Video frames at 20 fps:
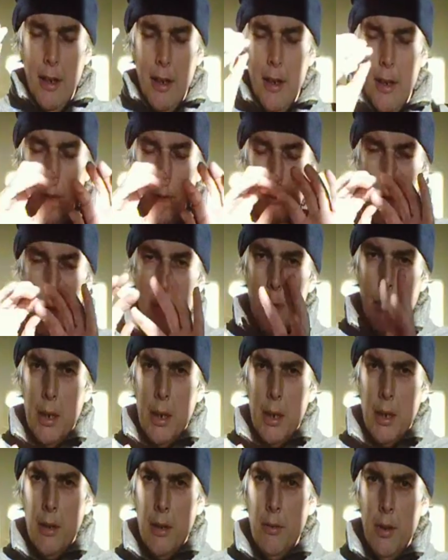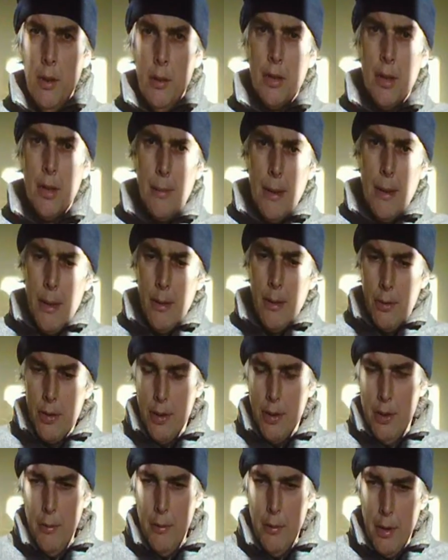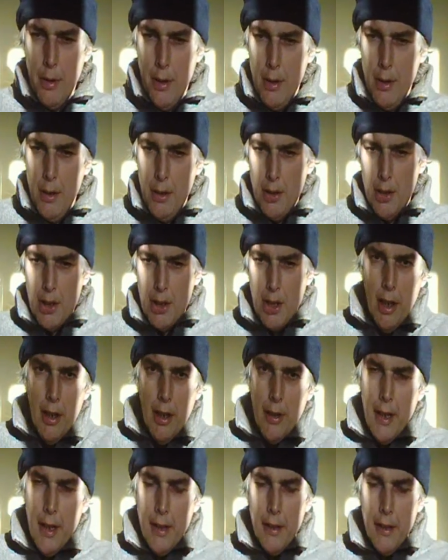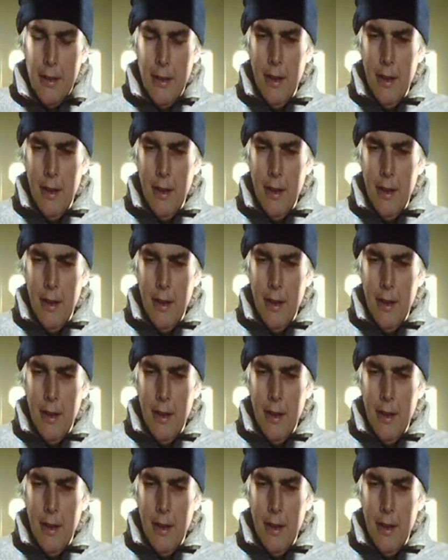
and we can use the mouse and everything just like that.